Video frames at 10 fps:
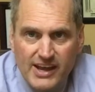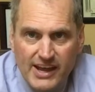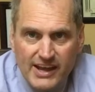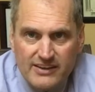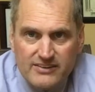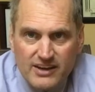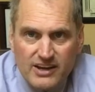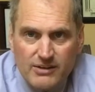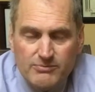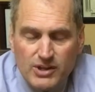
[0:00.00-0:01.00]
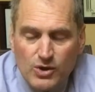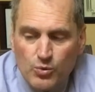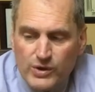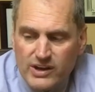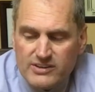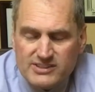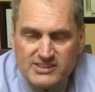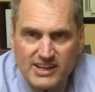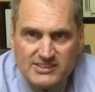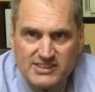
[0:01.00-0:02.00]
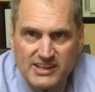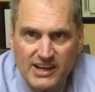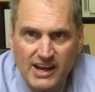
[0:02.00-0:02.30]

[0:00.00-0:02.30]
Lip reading: and we are discussing